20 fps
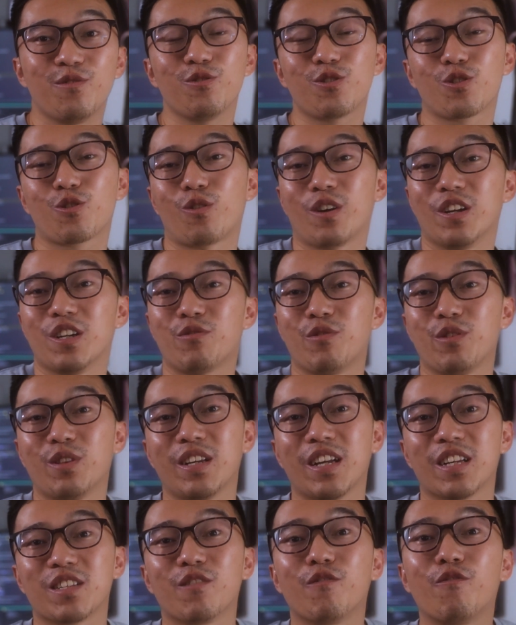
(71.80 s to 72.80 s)
use quiet
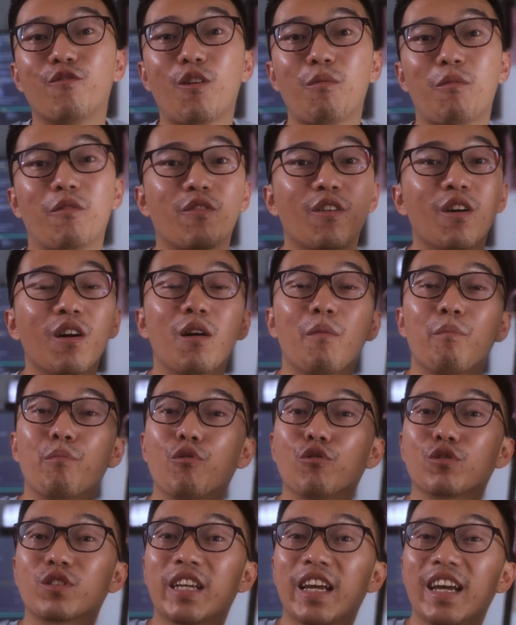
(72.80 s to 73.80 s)
quitting as a form of
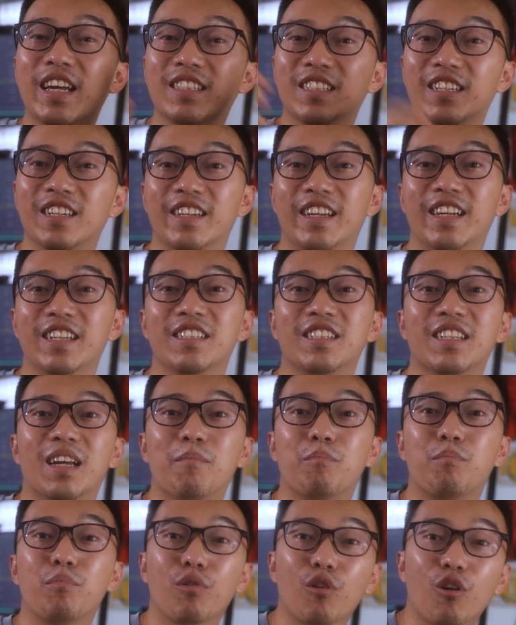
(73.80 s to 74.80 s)
protest against the
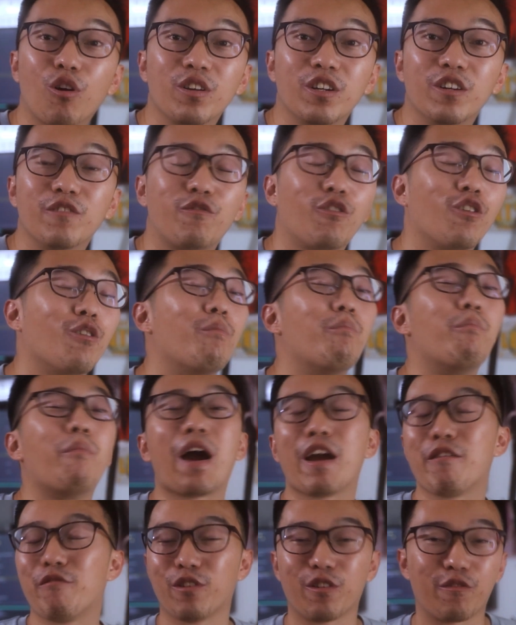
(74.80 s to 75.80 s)
employer for a
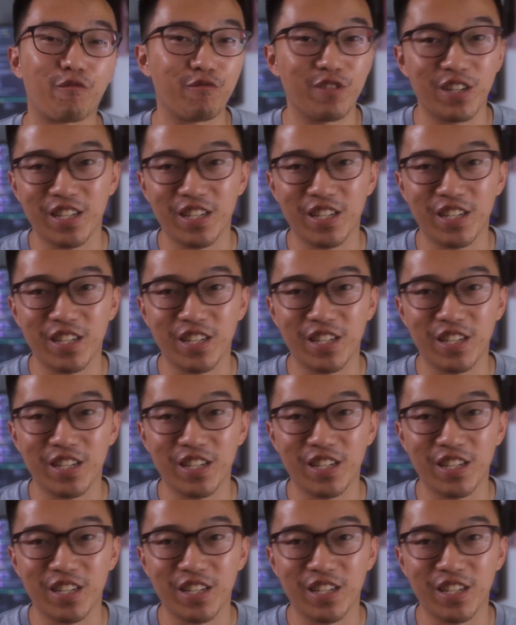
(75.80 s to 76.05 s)
myriad of